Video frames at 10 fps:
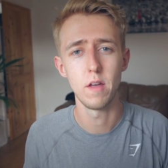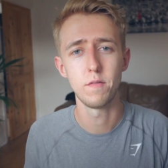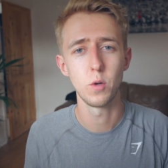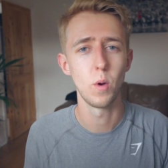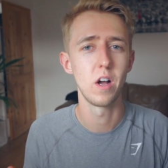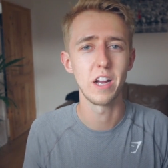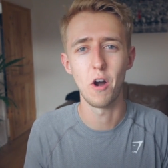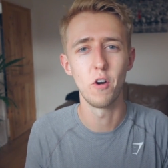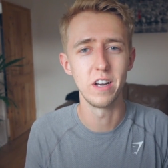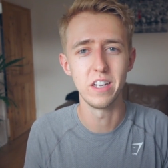If you are
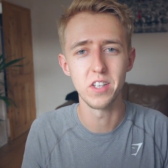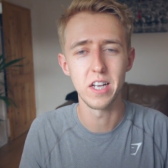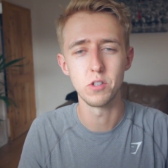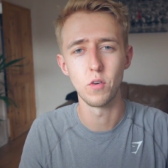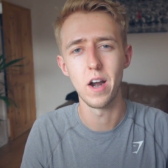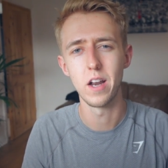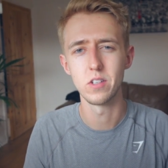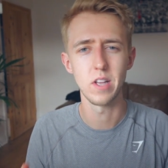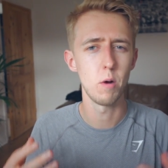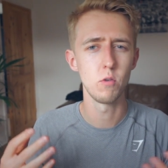currently a data
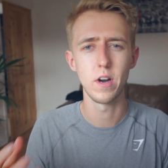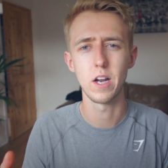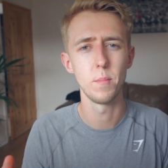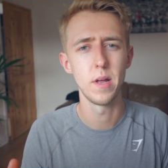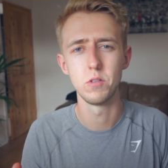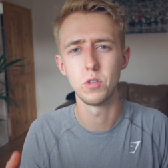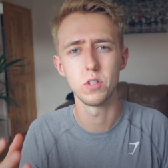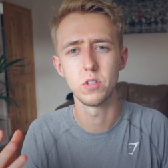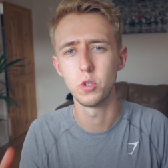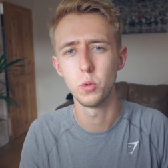analyst, I would recommend
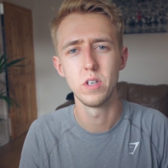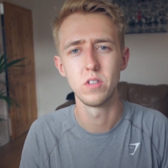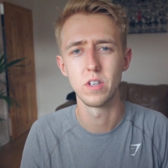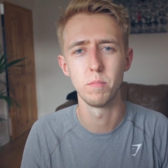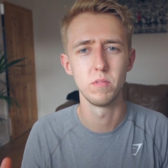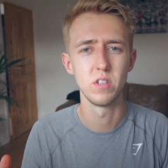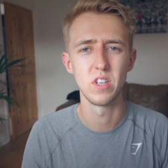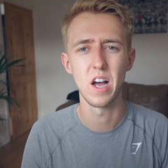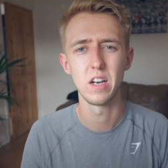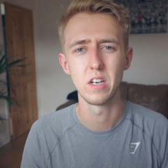just doing some
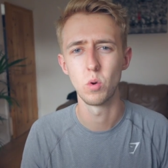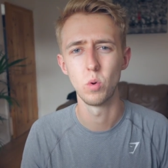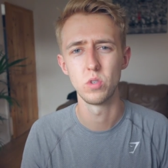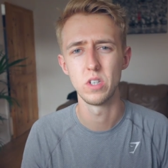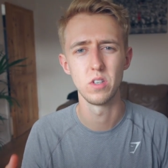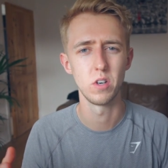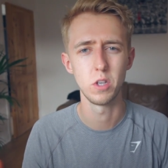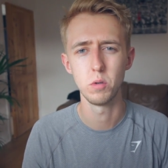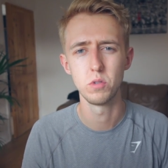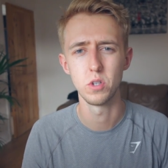design courses on
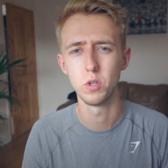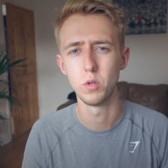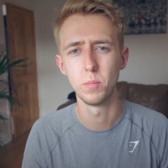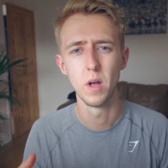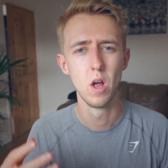YouTube,